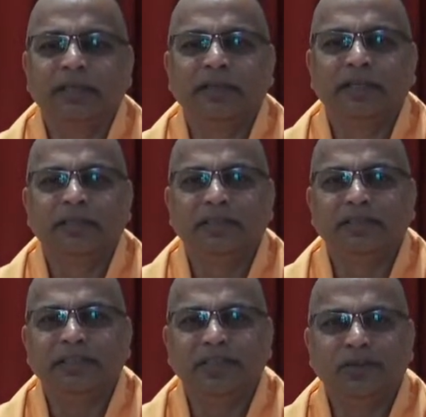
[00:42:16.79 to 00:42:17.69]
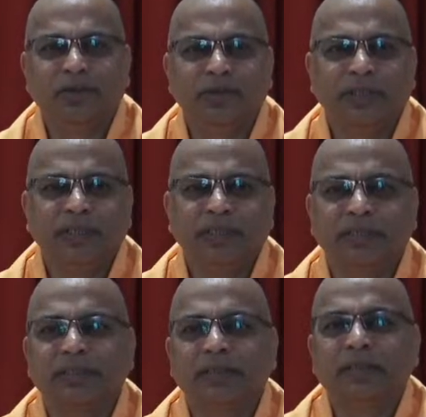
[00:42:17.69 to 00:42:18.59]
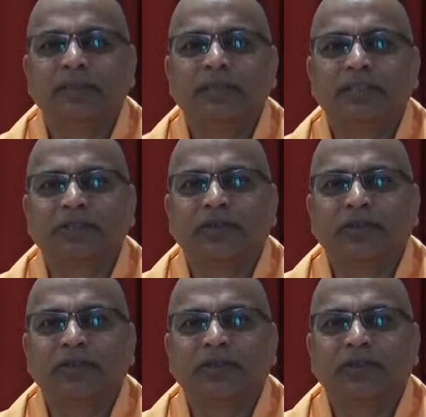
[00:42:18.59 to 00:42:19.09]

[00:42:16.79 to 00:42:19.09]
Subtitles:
Then this ego within us does